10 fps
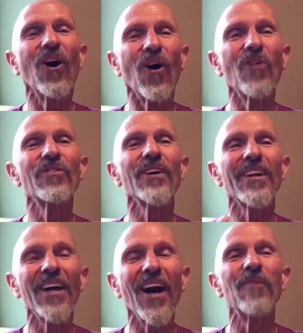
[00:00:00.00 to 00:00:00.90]

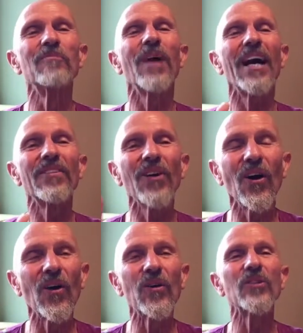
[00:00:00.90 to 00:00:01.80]
overcome by
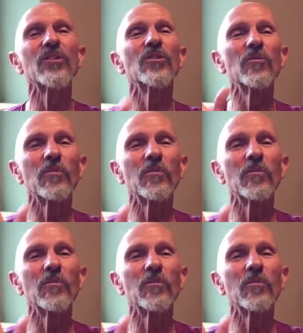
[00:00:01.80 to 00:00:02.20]
those who